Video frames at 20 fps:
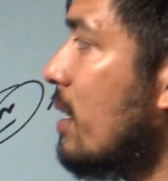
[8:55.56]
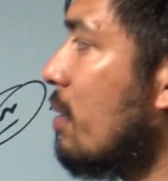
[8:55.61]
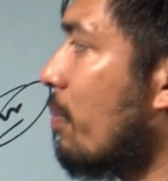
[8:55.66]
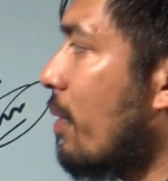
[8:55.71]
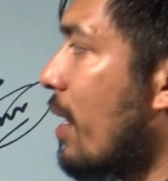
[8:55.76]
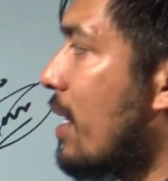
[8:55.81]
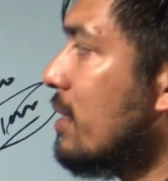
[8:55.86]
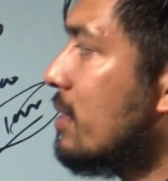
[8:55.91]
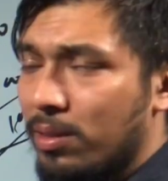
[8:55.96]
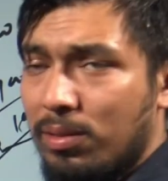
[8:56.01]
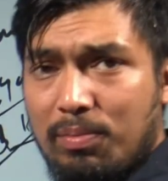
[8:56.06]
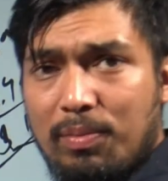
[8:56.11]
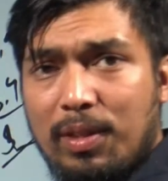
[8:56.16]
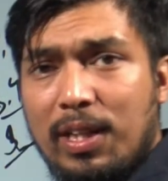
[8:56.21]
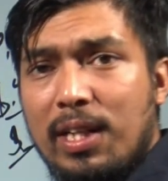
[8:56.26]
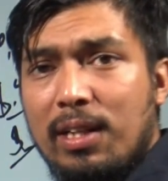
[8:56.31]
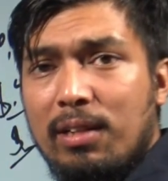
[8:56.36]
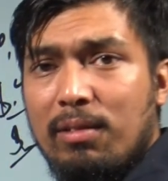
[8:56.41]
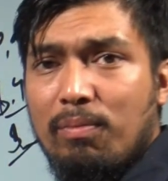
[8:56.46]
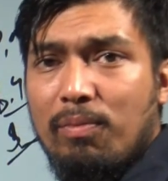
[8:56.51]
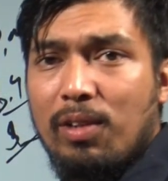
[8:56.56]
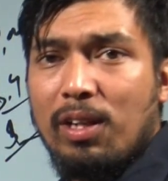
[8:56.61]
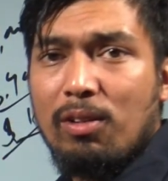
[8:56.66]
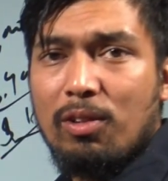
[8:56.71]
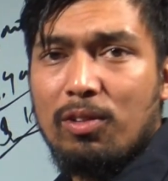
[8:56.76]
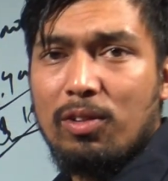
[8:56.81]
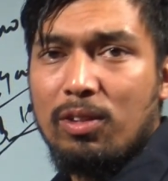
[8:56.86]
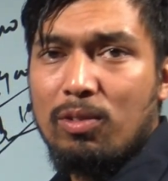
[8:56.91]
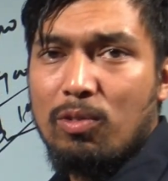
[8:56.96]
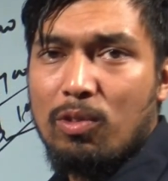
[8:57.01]
price,
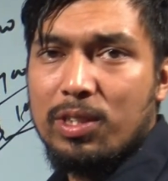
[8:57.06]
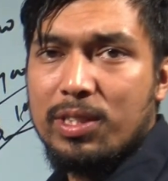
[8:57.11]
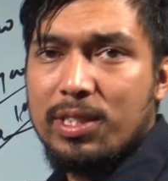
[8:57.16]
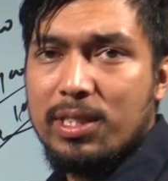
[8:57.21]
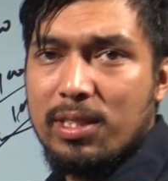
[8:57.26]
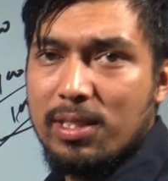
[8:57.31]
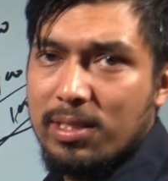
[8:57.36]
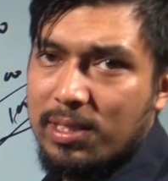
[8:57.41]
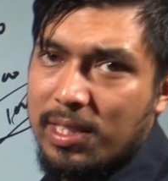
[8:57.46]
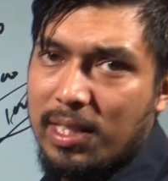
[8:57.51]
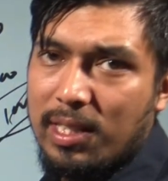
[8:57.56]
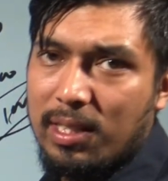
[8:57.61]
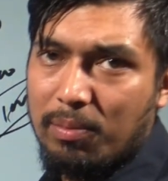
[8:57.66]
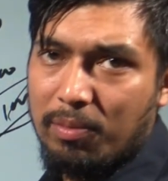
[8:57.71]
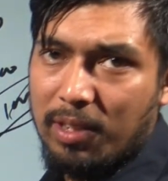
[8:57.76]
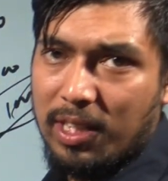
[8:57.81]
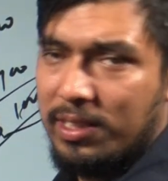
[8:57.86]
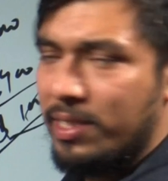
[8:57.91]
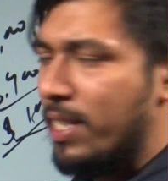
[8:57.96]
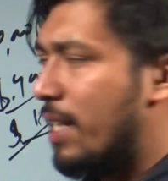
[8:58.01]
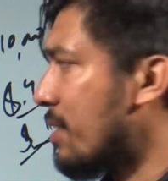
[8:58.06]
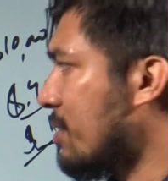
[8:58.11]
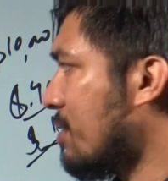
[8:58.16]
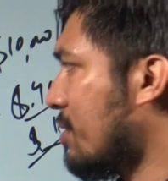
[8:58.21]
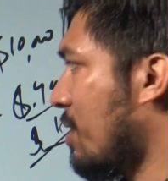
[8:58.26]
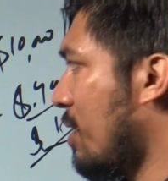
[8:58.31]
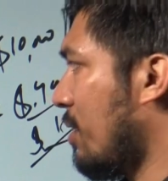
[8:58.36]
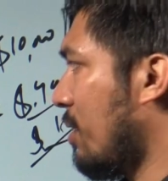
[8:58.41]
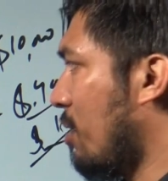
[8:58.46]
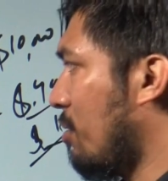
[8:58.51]
below the original selling price, that is
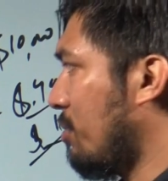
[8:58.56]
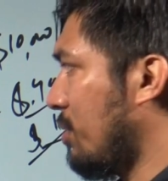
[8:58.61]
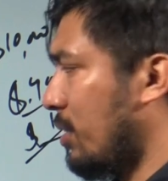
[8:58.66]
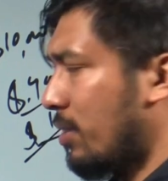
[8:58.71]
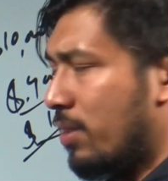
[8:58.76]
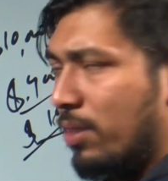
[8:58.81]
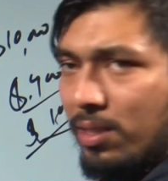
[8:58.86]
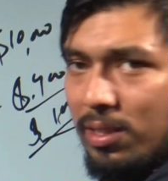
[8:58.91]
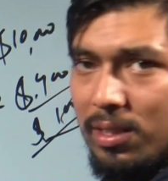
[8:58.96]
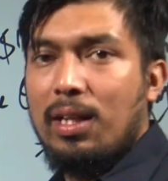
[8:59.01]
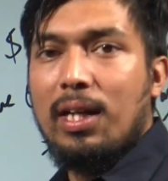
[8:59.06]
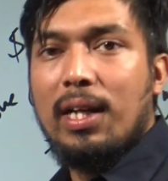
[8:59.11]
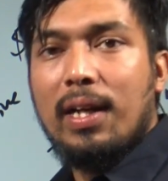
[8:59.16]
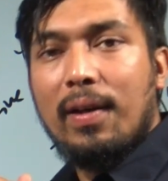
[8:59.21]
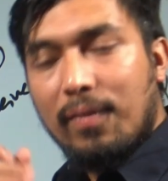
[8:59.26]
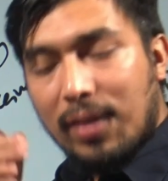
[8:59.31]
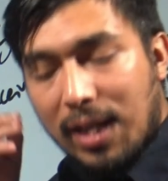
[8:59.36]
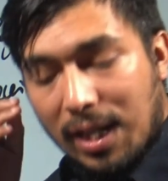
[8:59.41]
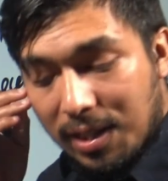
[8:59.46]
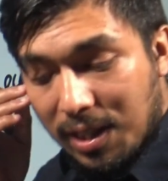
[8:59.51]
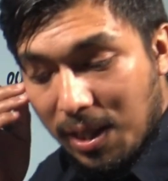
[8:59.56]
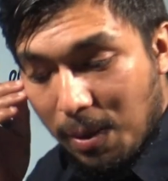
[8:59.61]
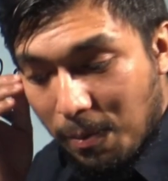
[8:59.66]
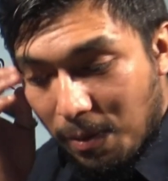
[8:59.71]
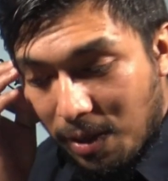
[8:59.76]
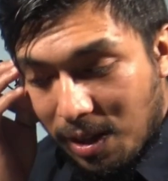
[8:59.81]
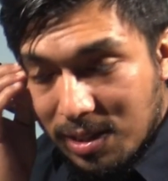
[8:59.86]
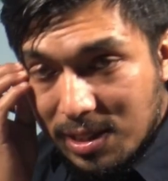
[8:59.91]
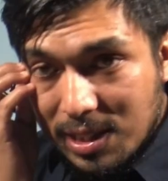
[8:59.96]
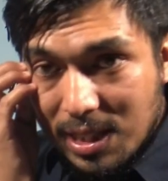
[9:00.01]
$10,000, and that
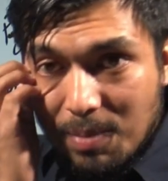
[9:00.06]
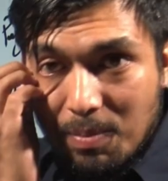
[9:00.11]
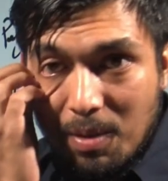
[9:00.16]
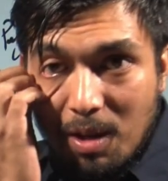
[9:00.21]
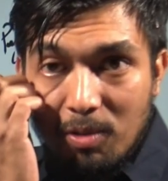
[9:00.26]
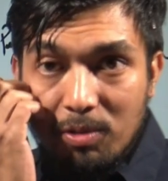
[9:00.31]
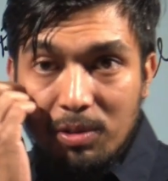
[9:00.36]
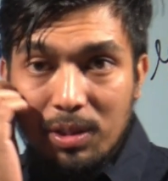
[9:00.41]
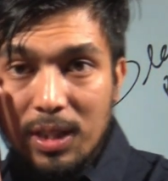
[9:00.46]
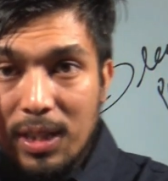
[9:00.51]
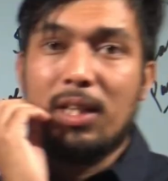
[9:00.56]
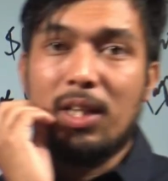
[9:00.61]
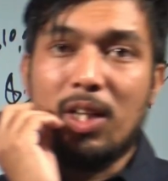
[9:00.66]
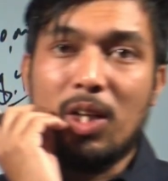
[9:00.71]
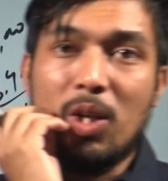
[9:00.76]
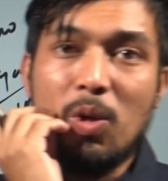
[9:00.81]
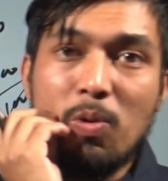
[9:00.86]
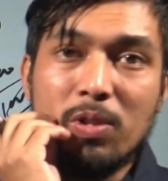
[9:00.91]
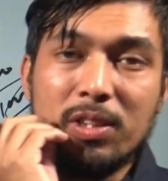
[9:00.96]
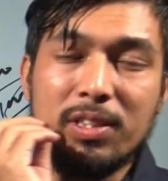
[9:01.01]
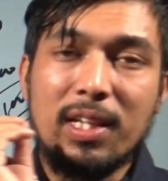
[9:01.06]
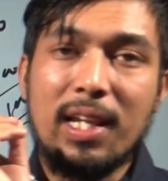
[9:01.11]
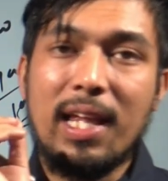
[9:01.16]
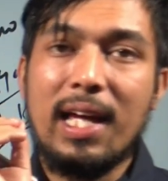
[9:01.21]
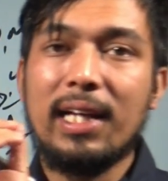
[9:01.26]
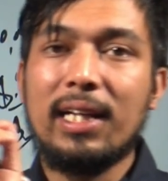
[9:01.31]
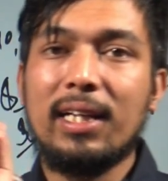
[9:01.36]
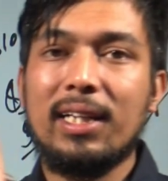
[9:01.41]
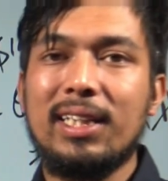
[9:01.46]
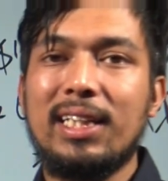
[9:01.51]
difference amount looks
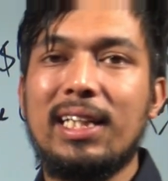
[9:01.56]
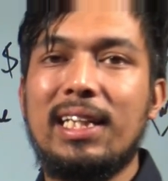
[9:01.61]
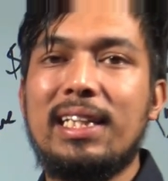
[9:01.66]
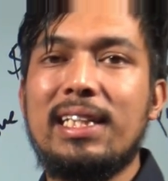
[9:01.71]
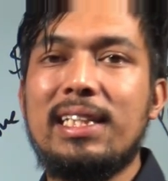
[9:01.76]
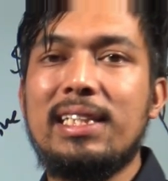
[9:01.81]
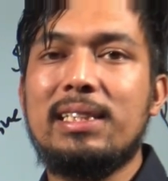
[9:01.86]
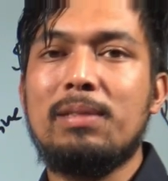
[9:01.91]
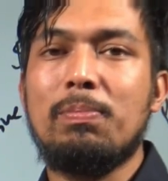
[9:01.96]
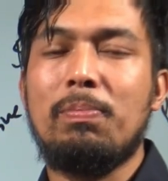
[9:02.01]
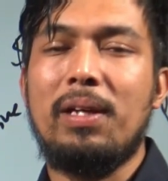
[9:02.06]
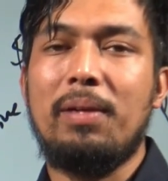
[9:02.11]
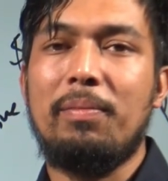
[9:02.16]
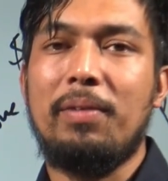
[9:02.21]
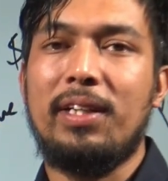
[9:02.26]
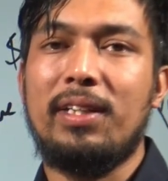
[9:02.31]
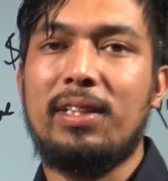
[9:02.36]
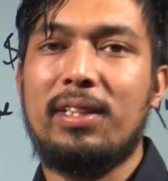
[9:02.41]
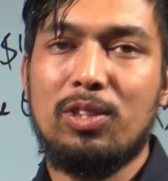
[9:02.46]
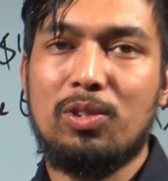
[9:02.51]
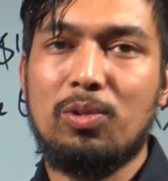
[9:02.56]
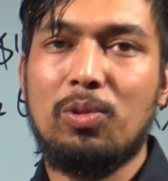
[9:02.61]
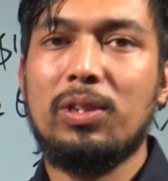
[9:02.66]
like a lease payment. So